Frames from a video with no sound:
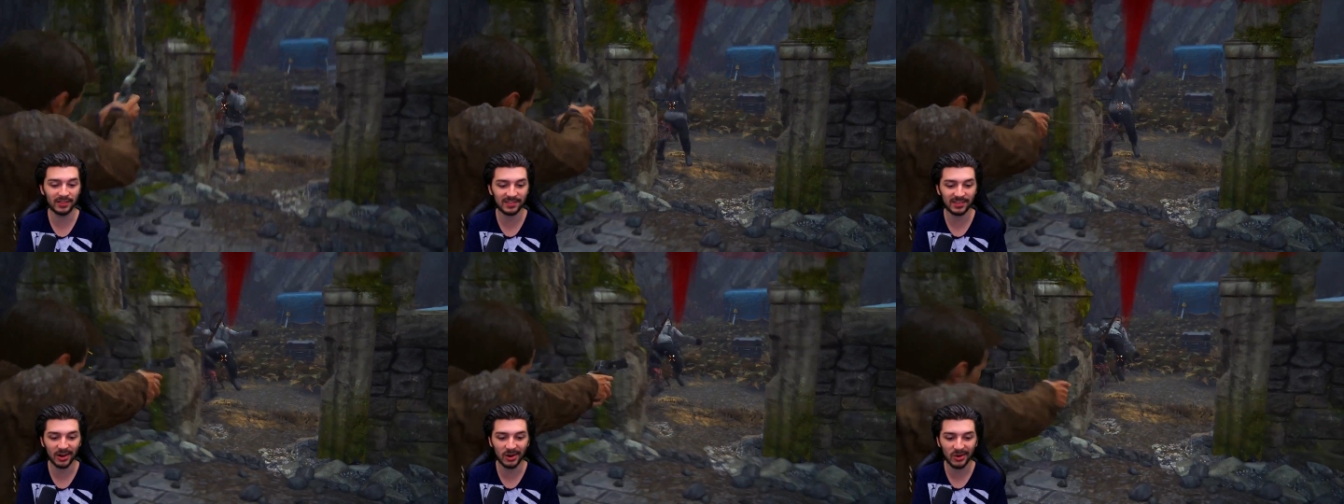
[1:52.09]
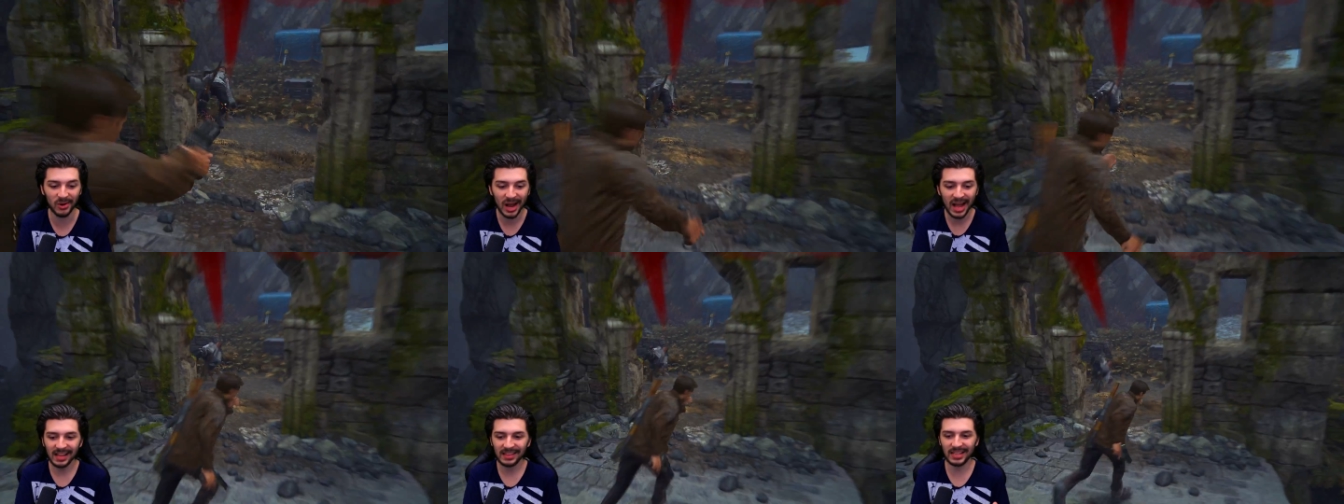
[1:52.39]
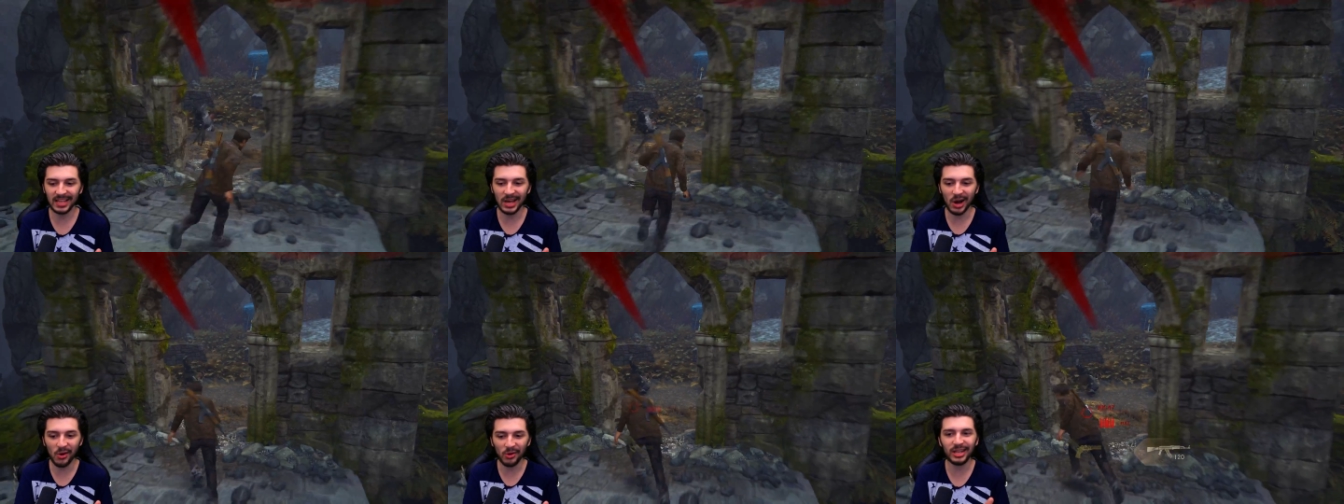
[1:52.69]
So
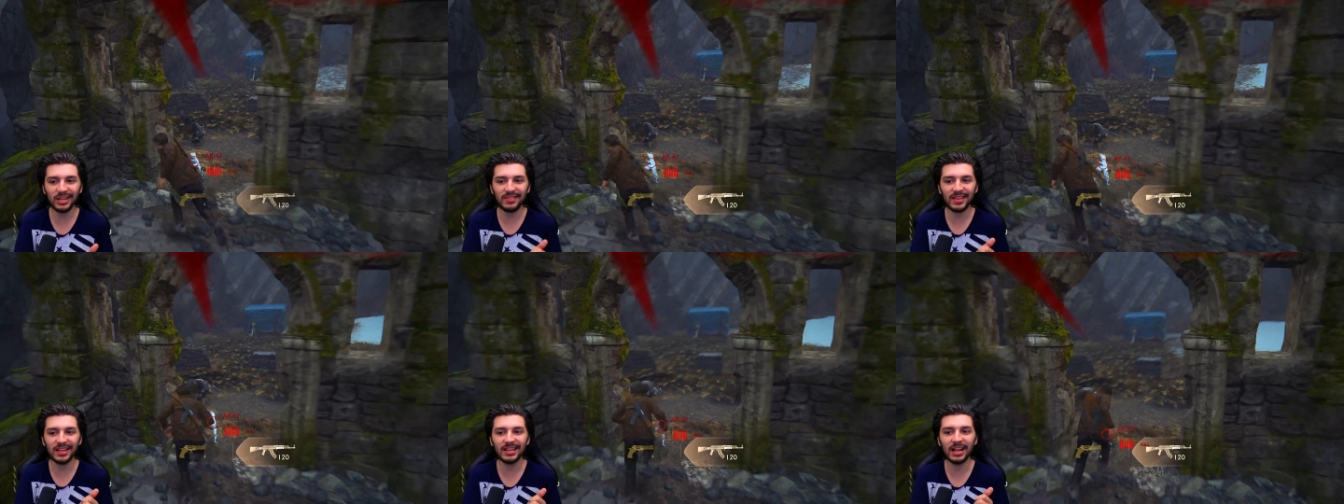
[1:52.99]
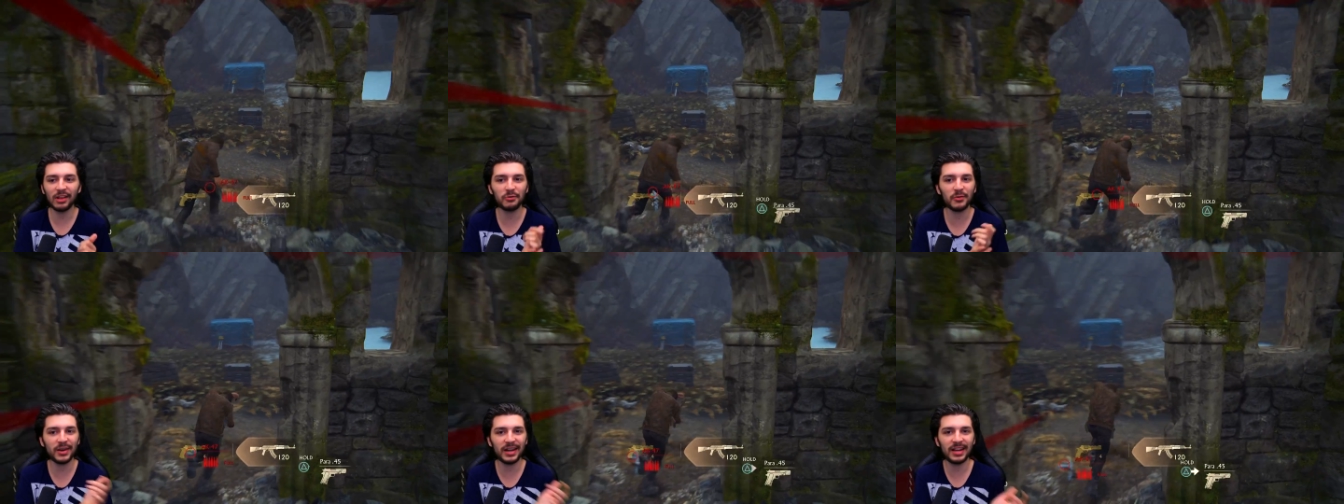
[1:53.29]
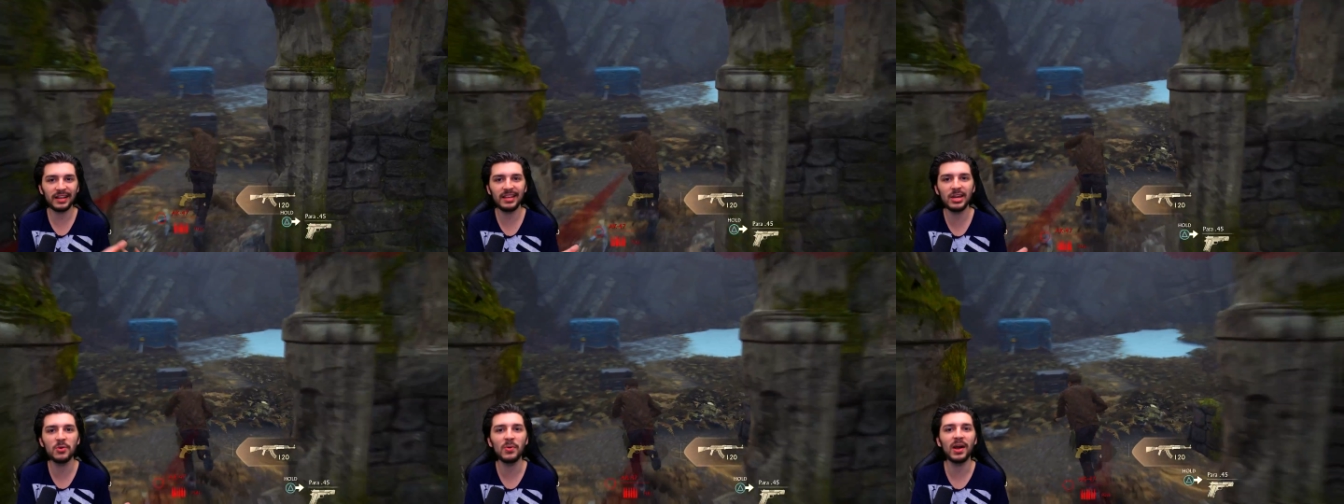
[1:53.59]
the only thing that's
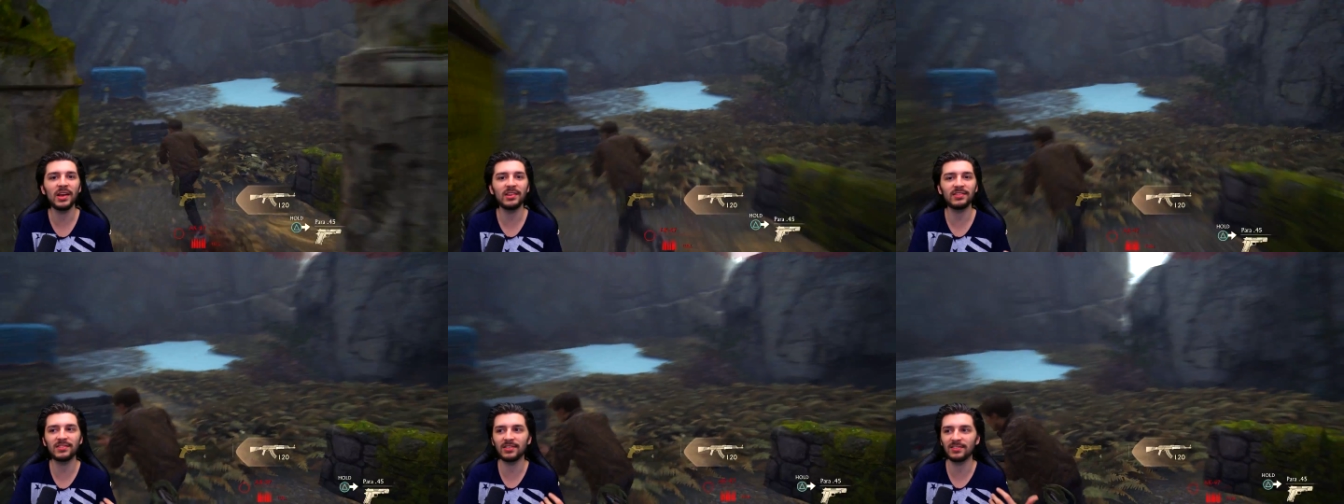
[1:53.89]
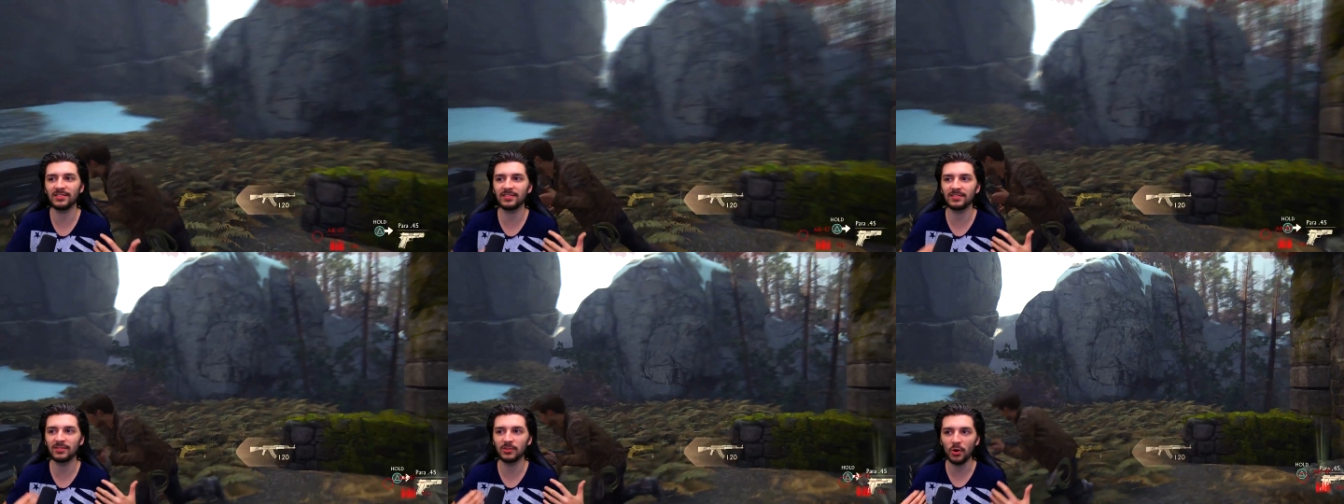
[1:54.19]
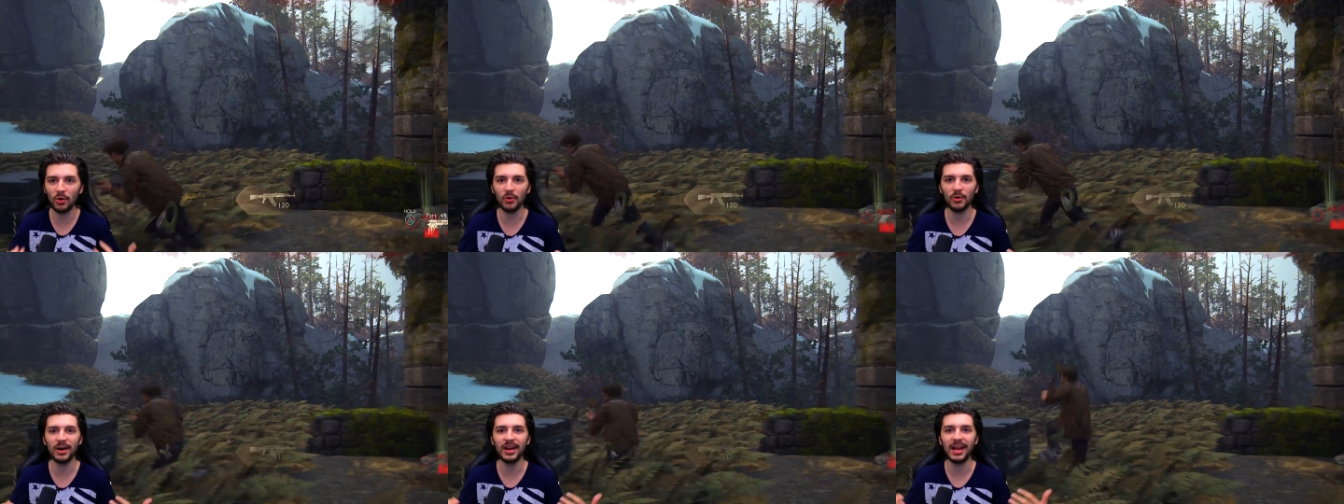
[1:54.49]
really new is the
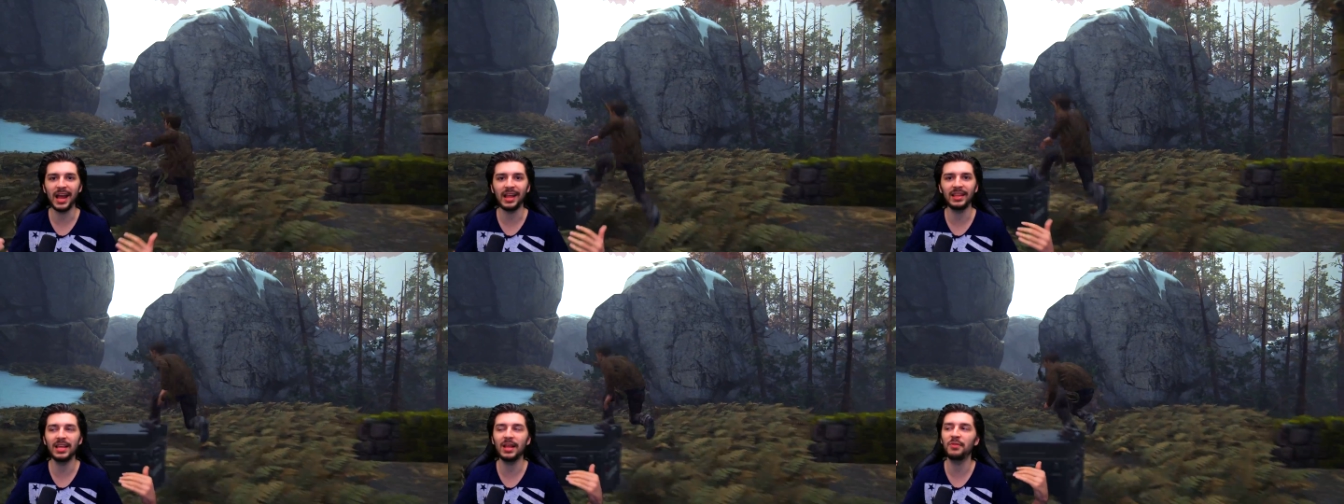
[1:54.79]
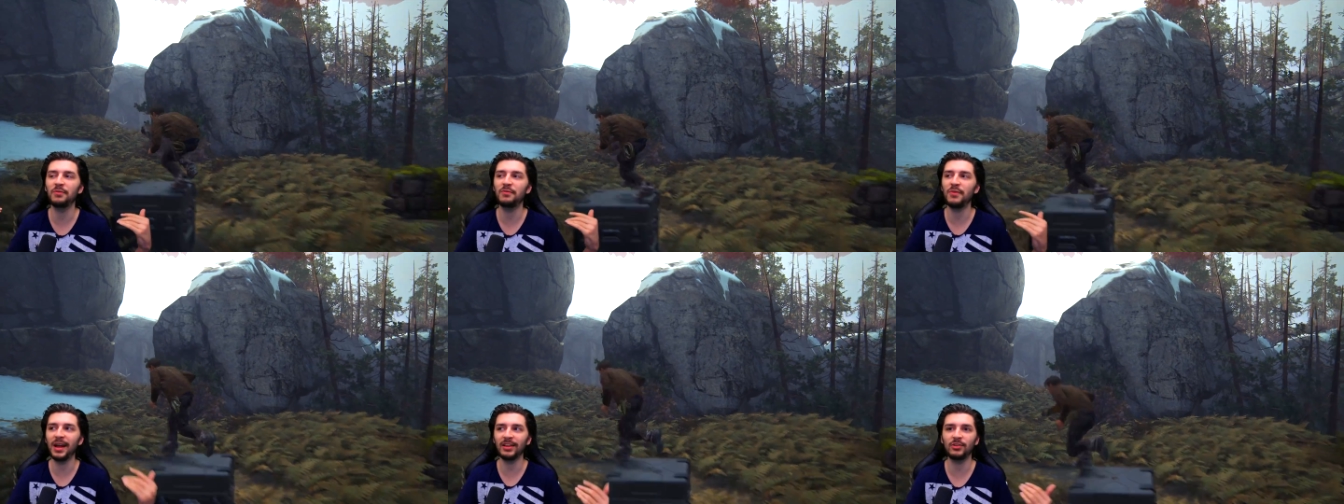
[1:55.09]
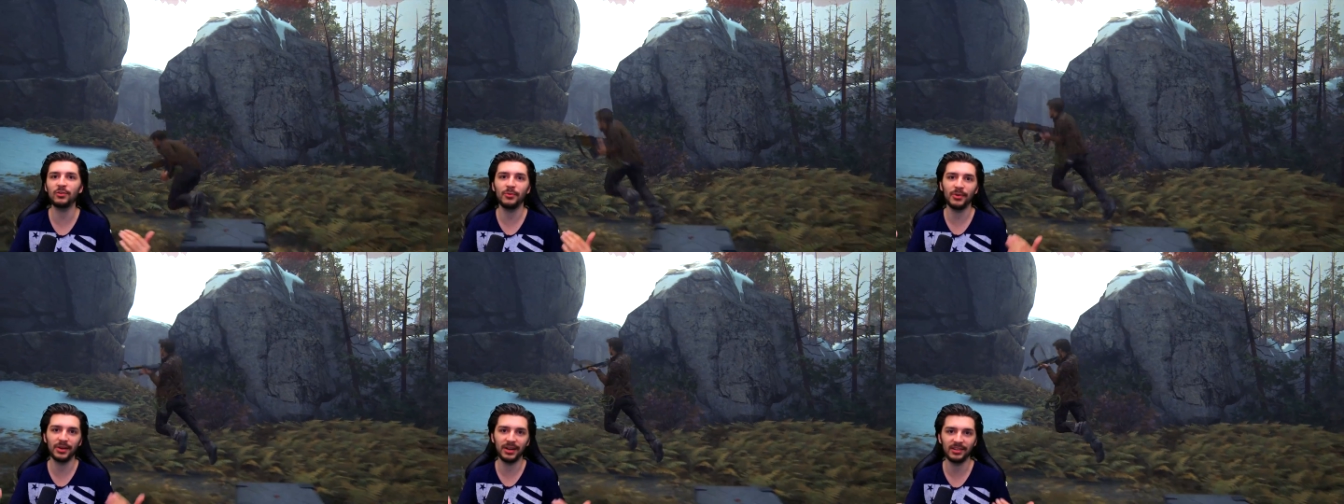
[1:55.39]
story and the
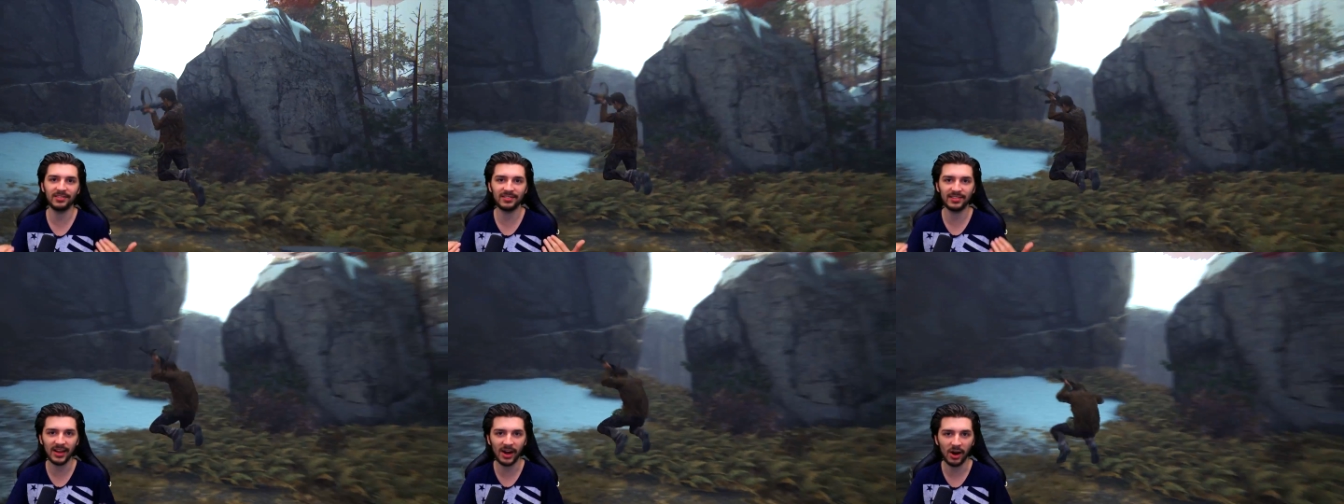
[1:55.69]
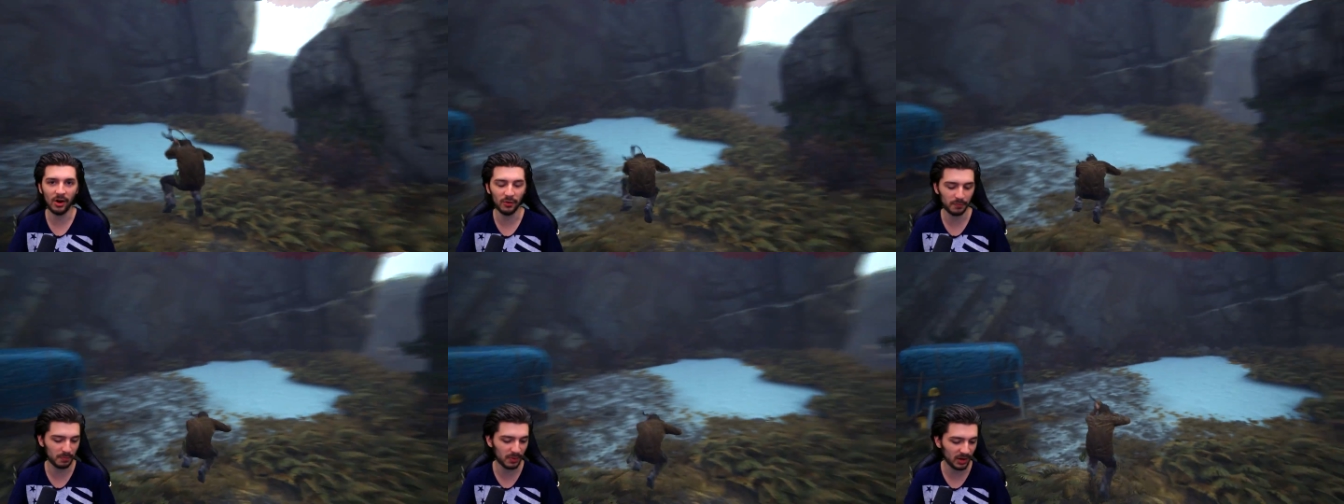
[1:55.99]
adventure in itself.